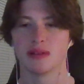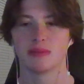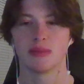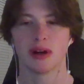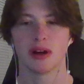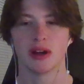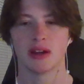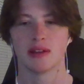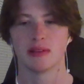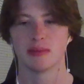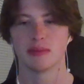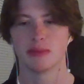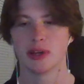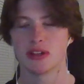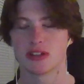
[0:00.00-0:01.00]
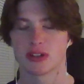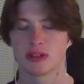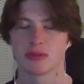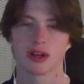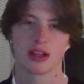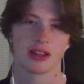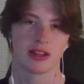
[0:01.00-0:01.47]
my major and
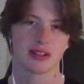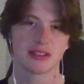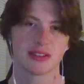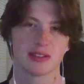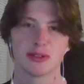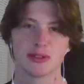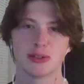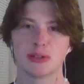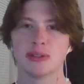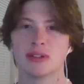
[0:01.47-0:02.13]
what I like to do.